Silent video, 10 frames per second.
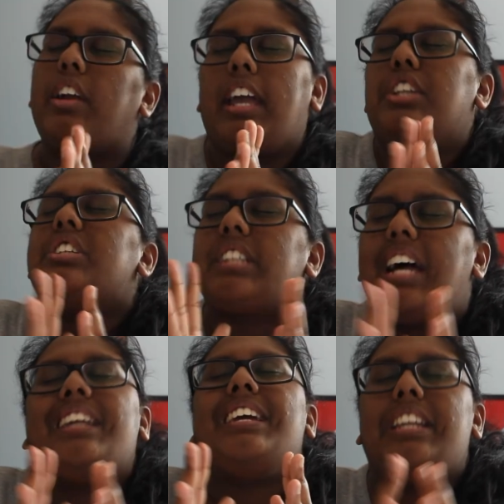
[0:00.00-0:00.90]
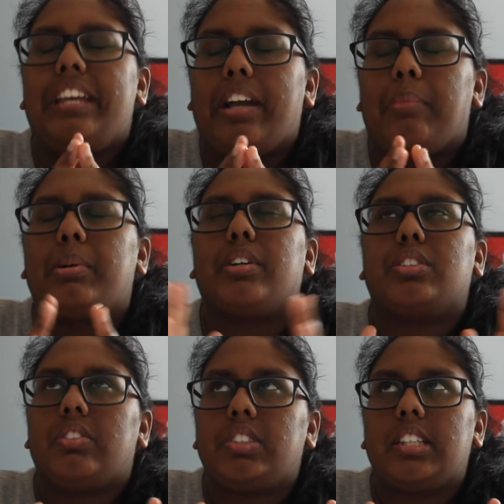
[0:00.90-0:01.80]
Okay, just cutting in here
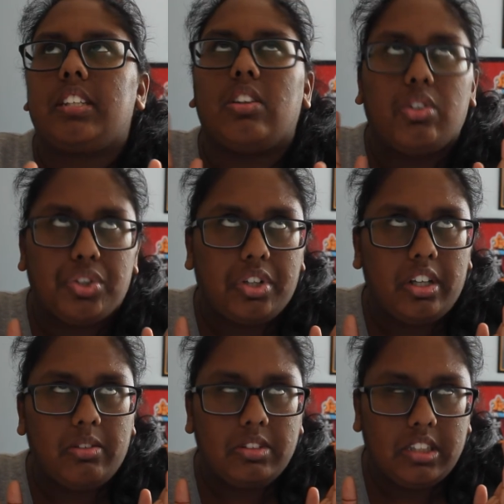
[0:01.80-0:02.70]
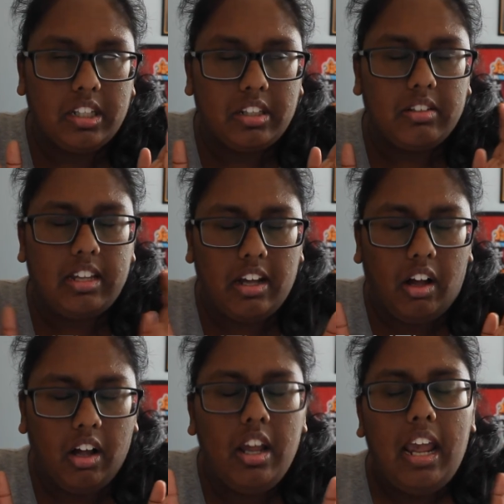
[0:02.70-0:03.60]
because obviously the launch trailer was he
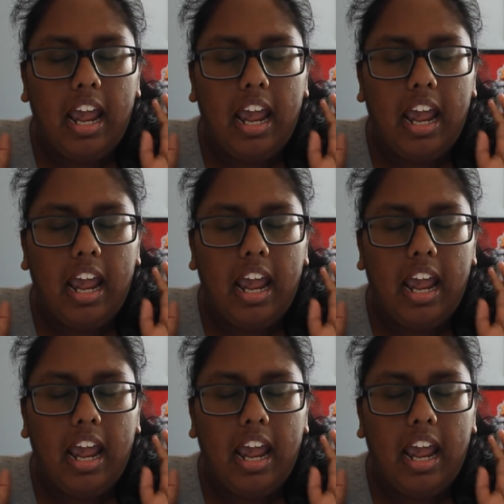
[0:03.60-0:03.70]
here,